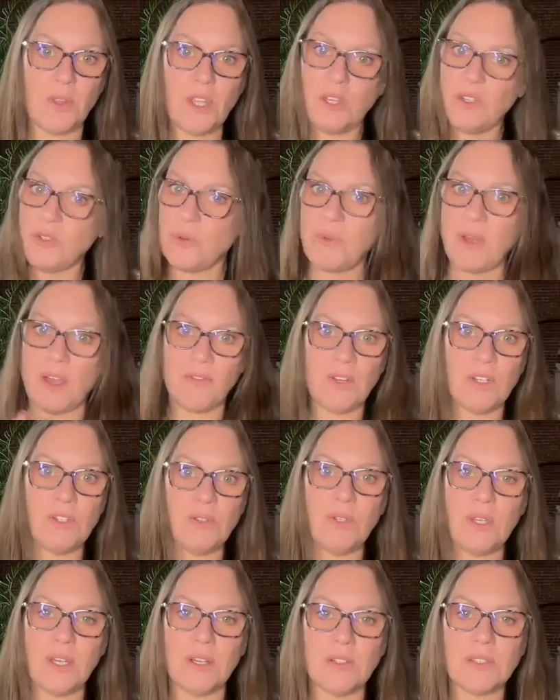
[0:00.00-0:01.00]
They do them every
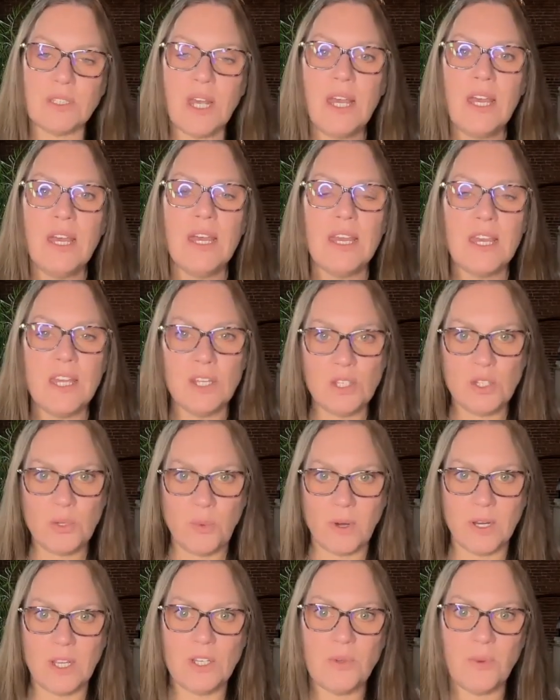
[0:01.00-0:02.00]
two years in
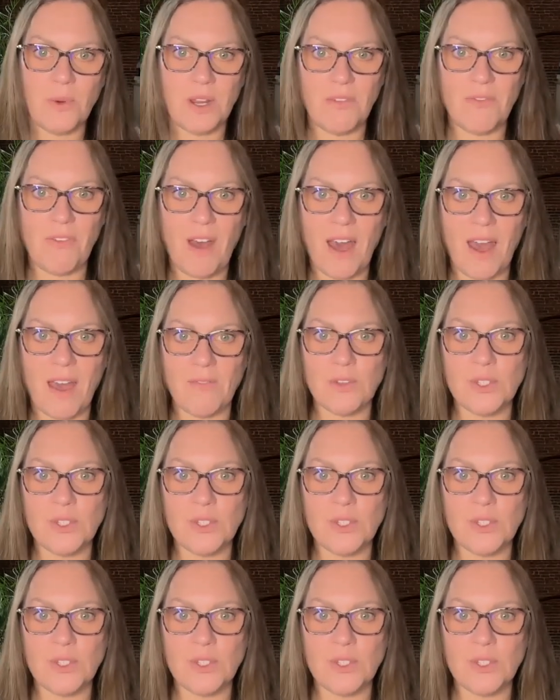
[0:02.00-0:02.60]
2025.